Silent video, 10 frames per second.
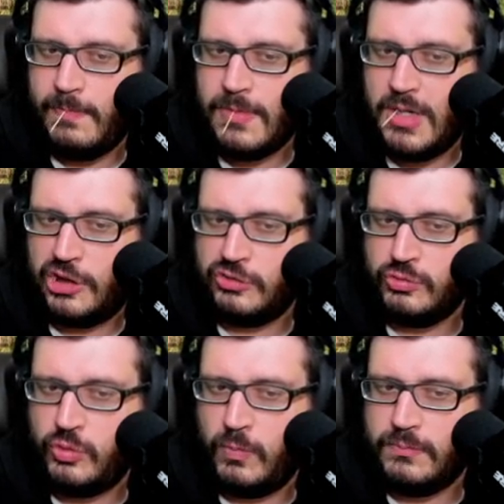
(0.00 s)
but it's all
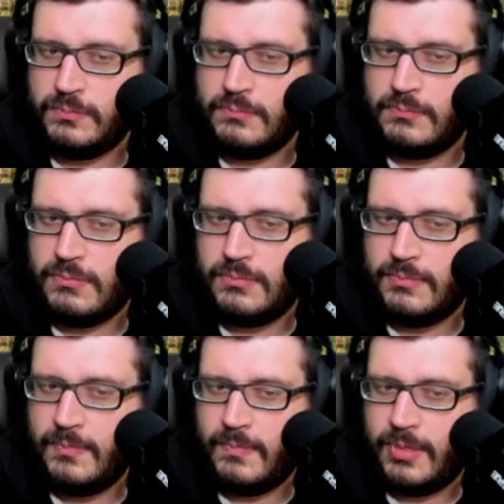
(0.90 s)
like American
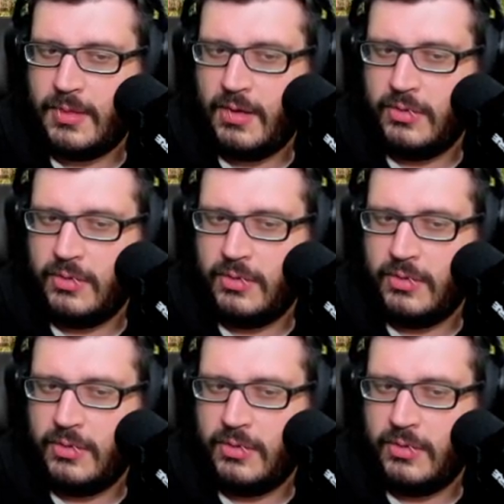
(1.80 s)
shows, right?